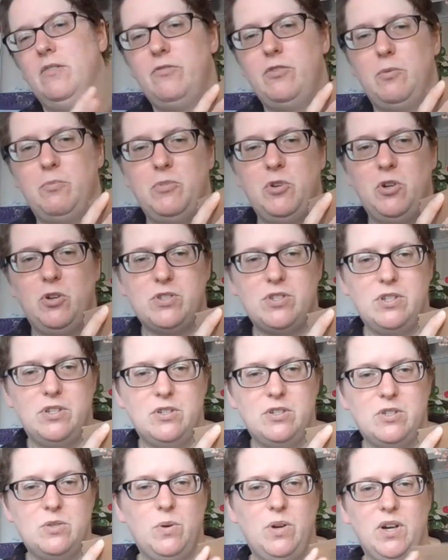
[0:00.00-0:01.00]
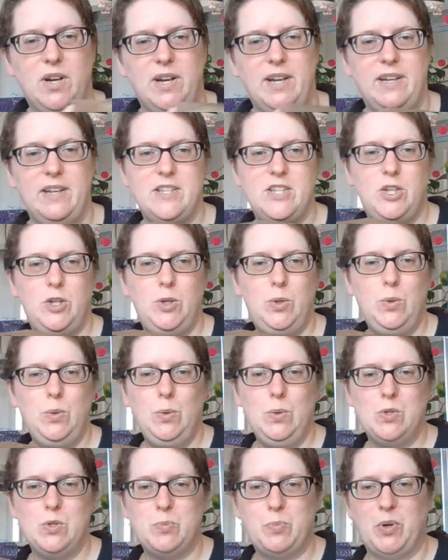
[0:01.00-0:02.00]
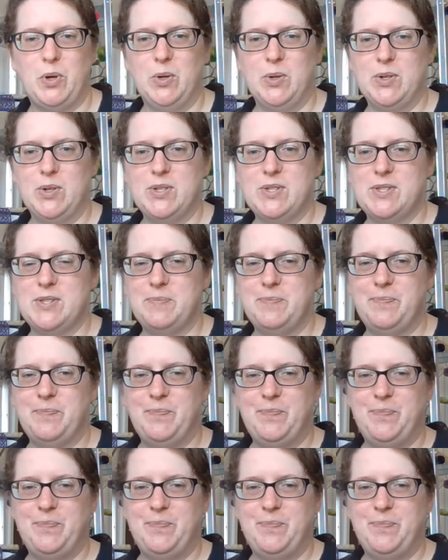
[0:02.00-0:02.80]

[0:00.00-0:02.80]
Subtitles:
from Cotton and Twine, this huge box,